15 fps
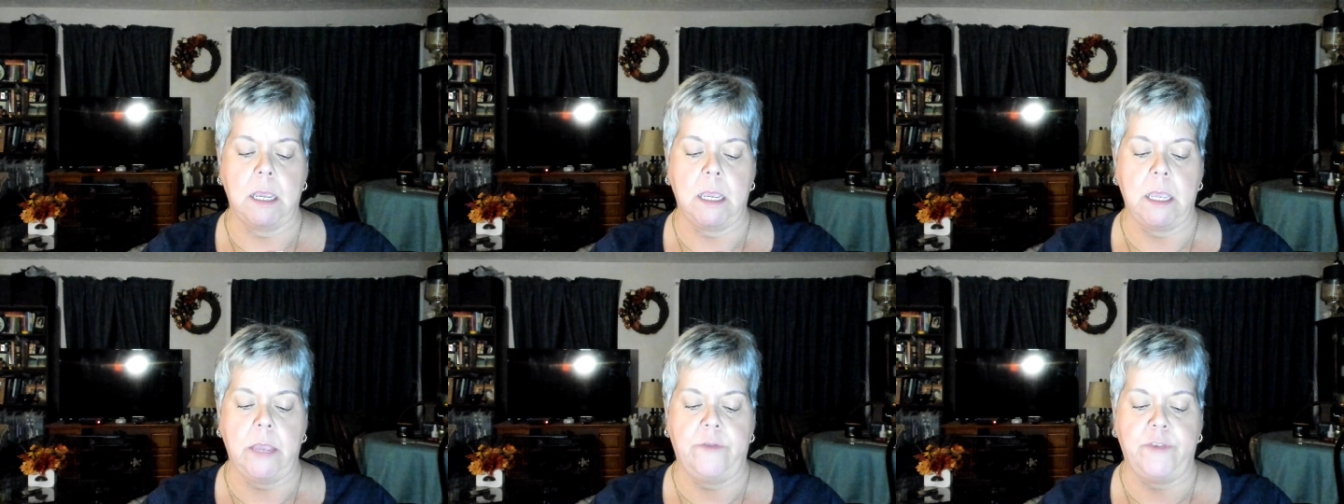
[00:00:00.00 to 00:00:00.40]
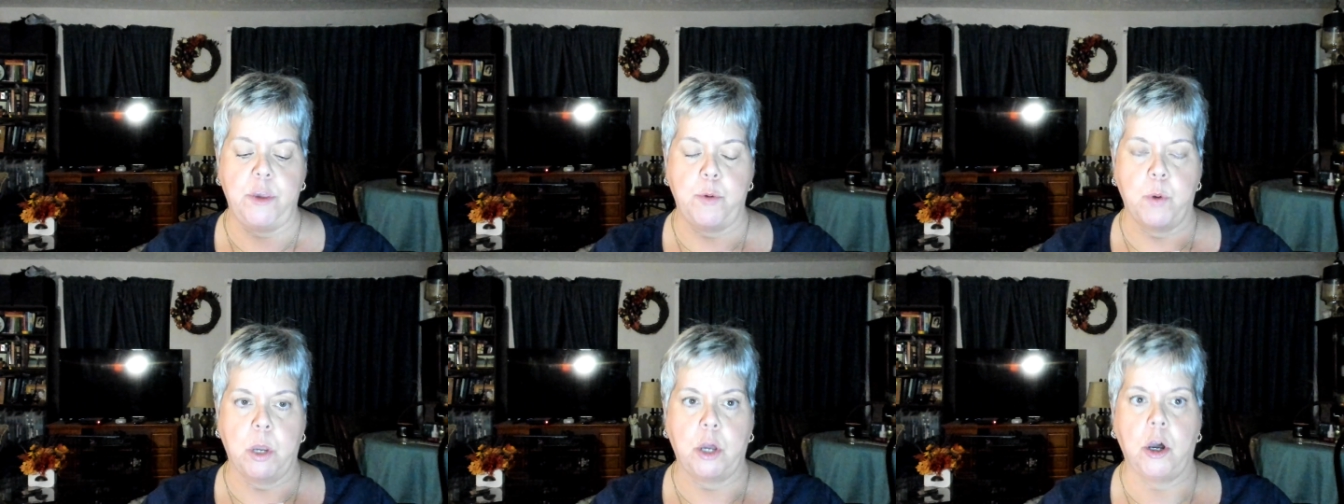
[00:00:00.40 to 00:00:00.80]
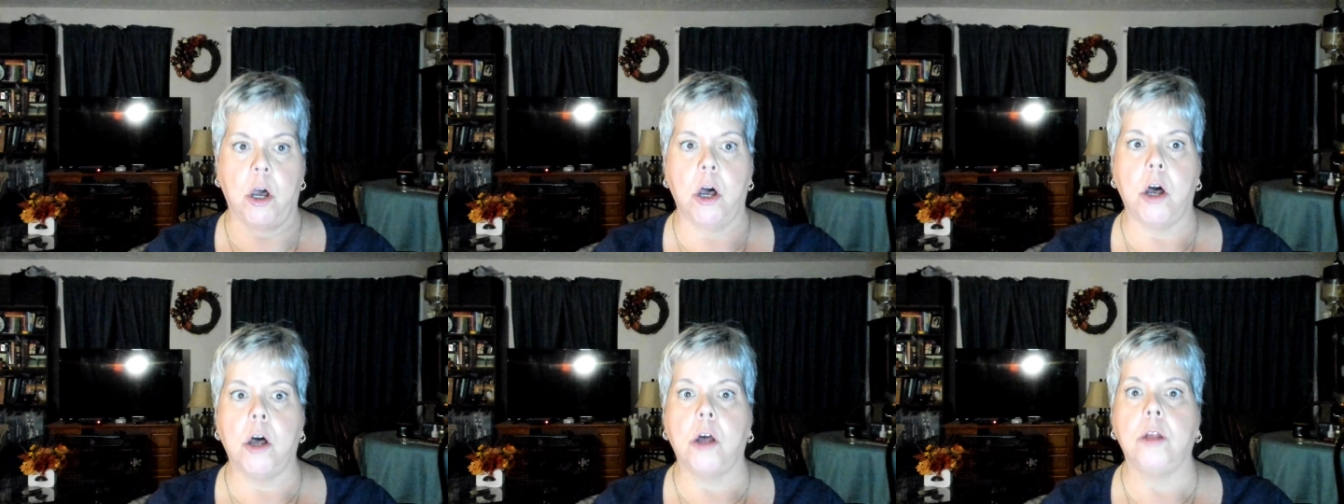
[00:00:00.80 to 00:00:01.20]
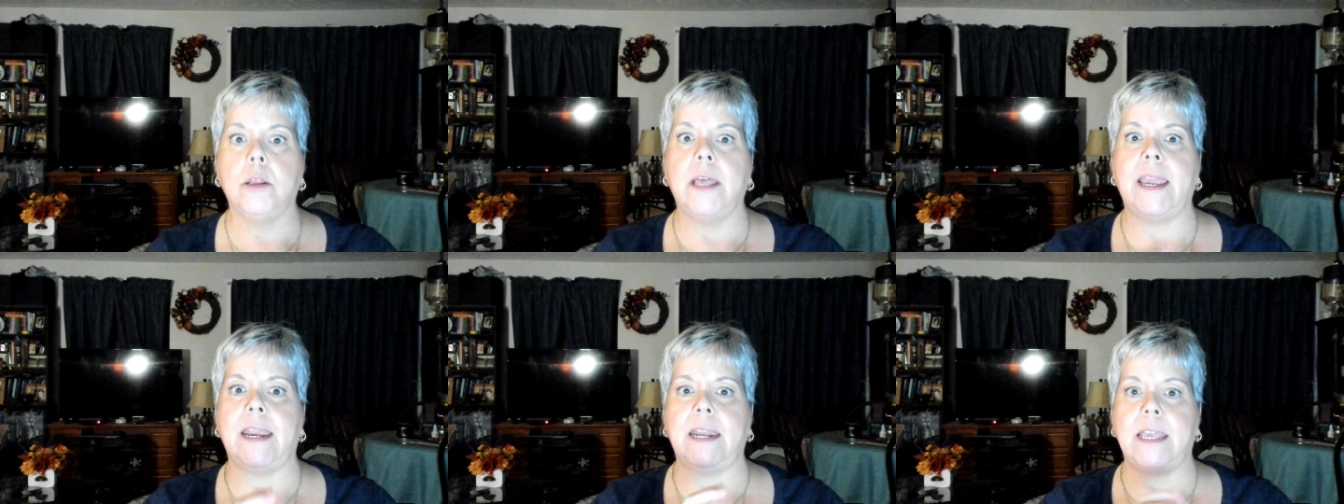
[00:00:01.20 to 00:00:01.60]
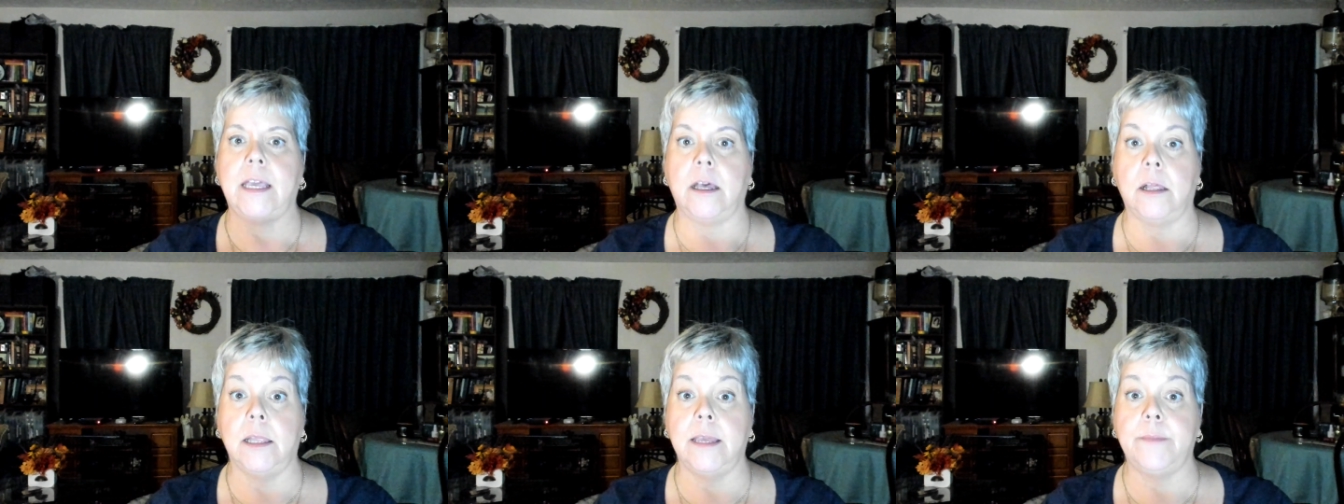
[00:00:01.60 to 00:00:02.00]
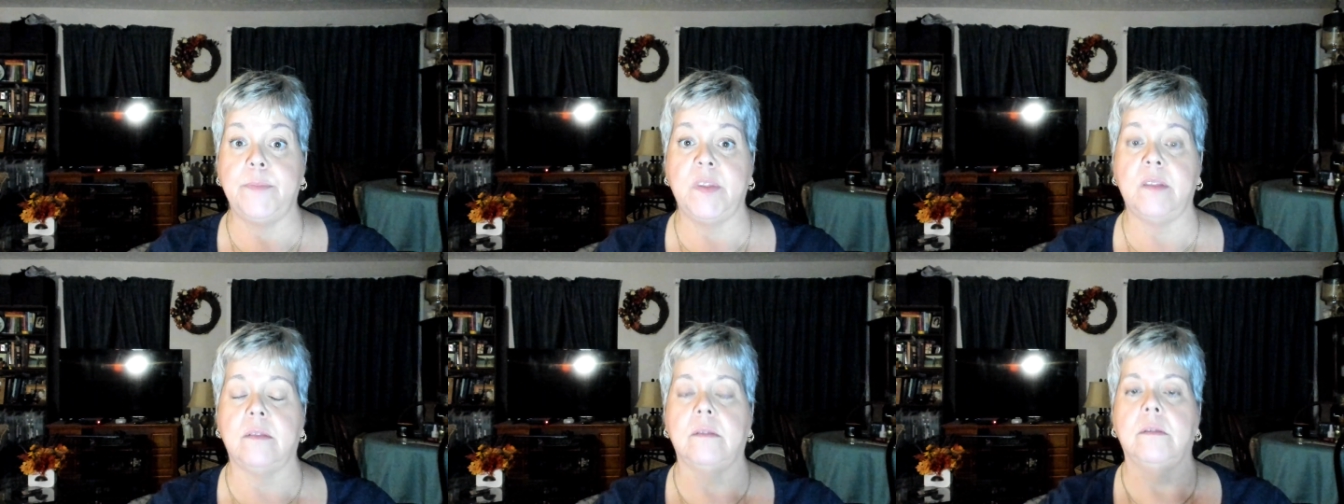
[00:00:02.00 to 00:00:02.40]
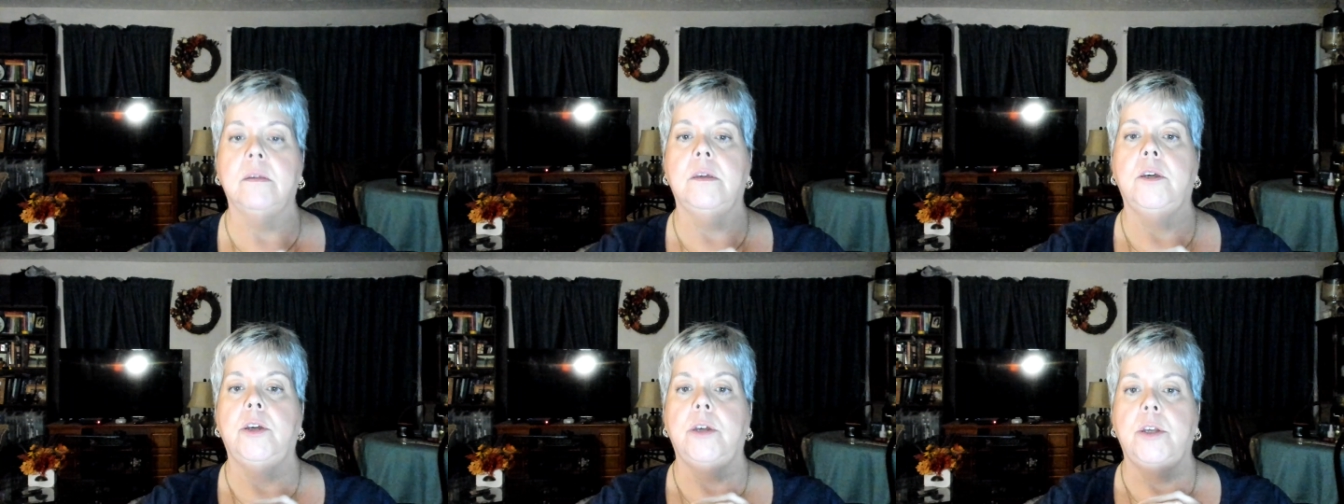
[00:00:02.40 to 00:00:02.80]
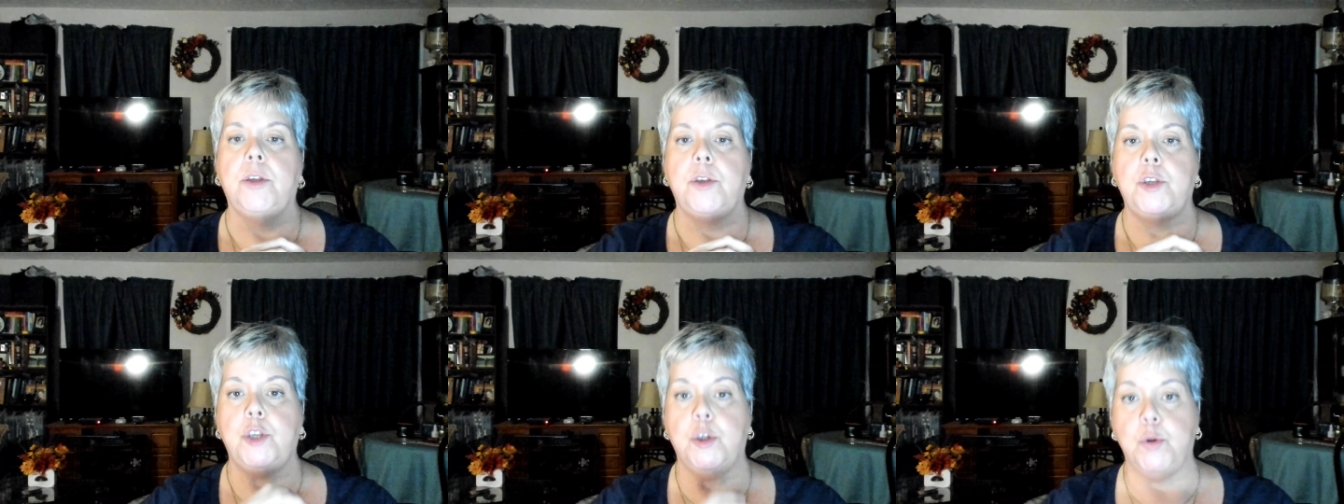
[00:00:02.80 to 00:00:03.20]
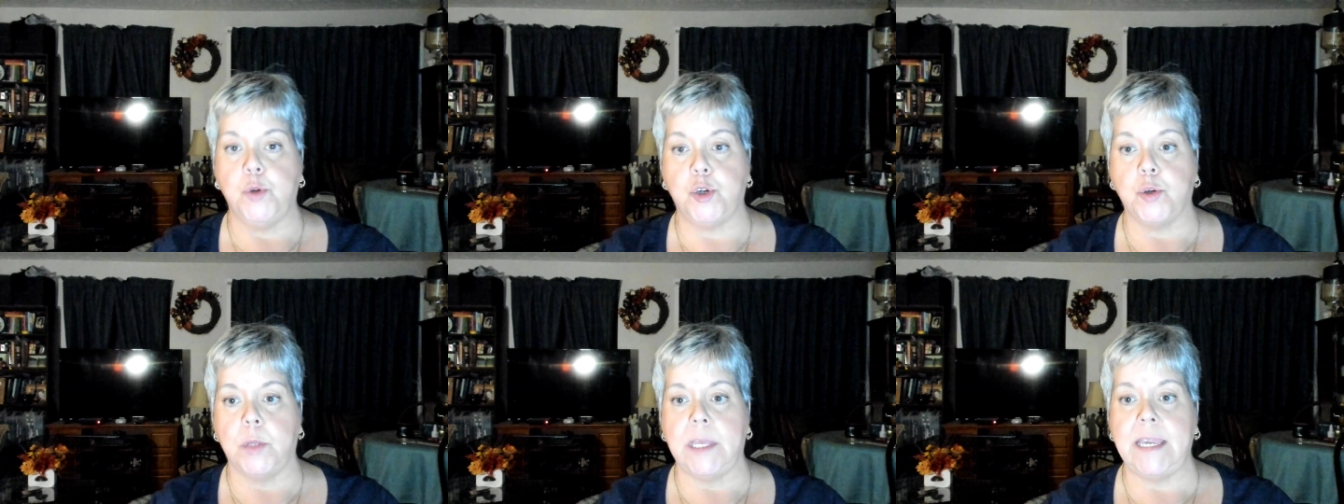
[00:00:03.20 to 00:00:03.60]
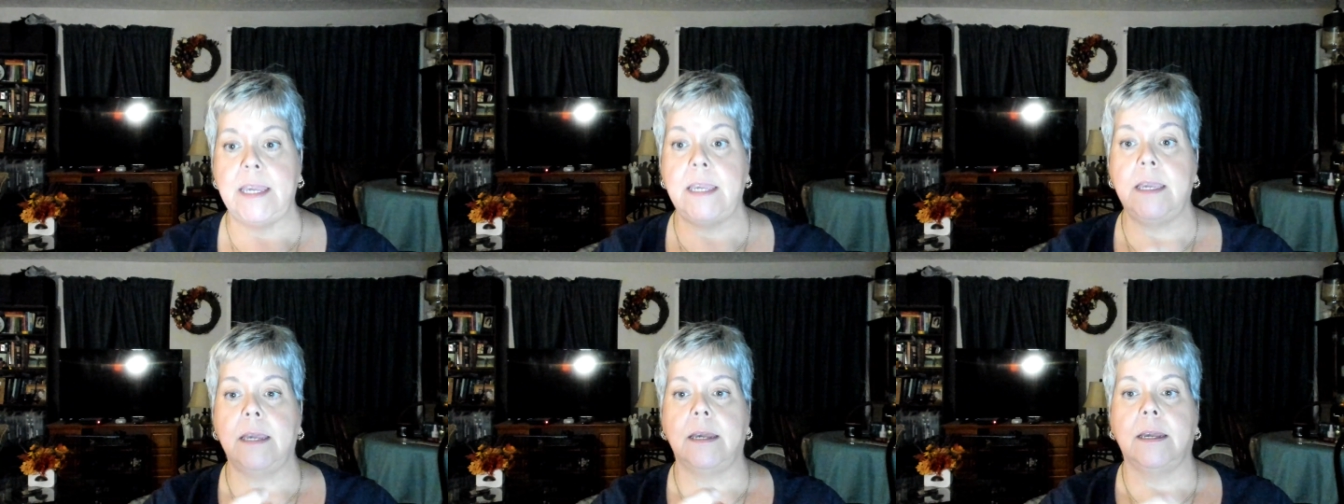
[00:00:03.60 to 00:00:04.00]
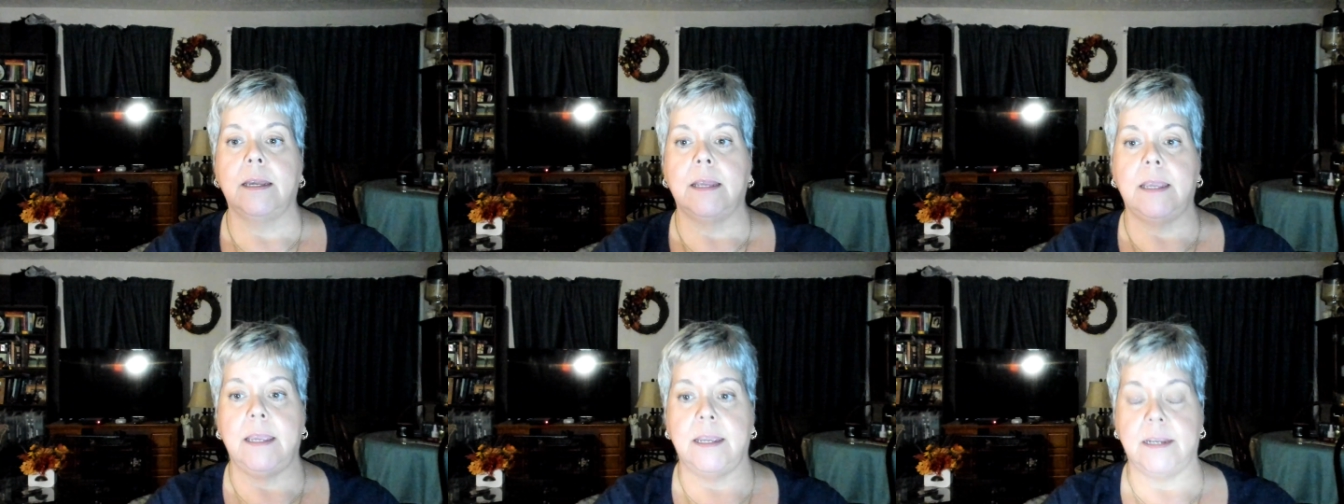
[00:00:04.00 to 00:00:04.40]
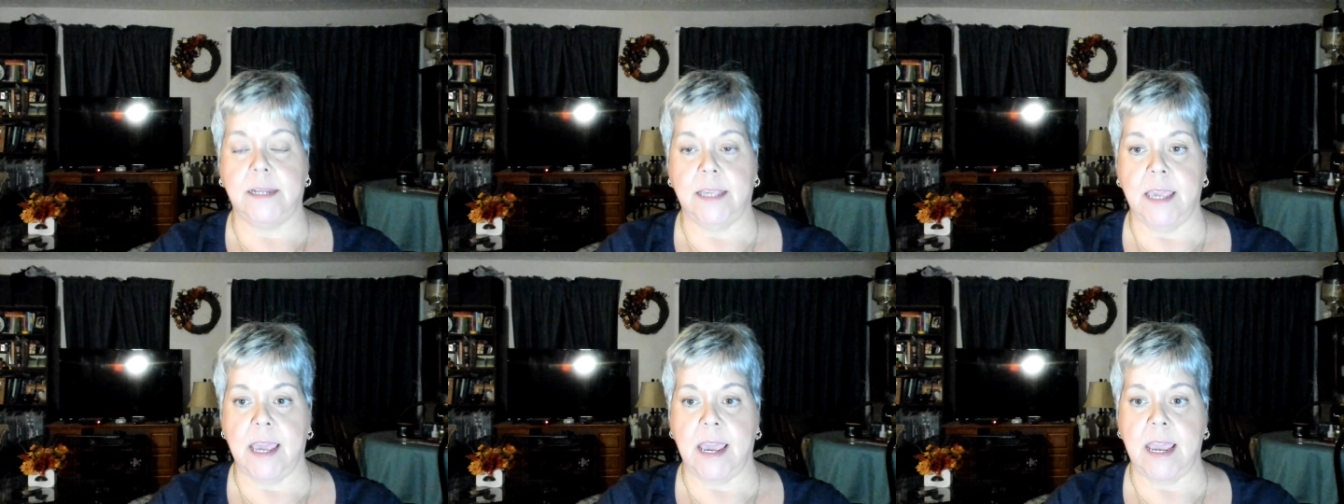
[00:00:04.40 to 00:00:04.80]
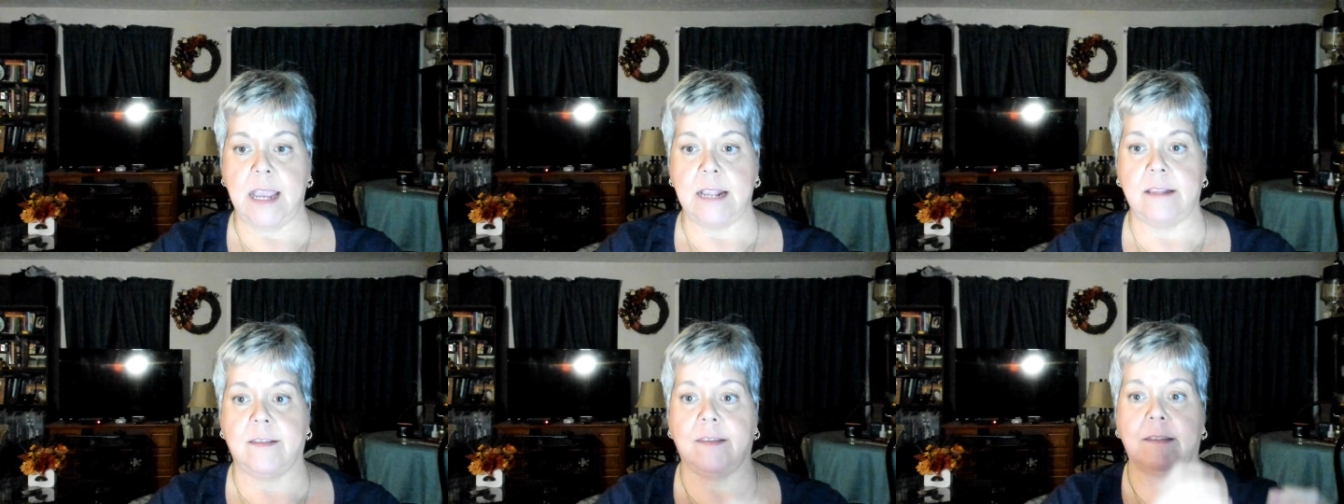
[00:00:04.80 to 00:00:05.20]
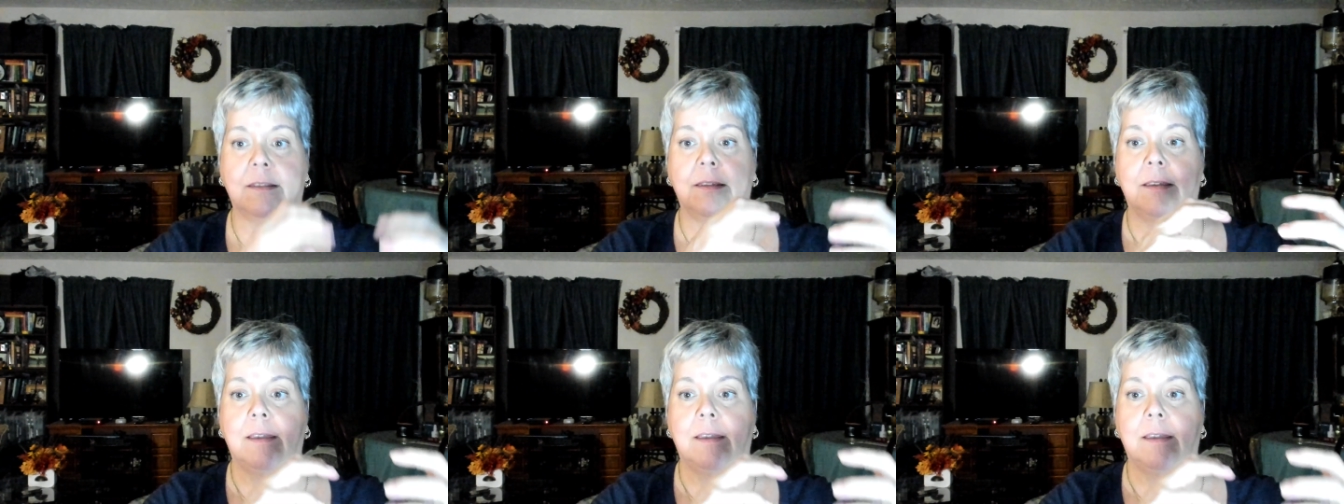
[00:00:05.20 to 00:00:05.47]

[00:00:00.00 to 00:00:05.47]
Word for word: If you recall, an eclipse usually indicates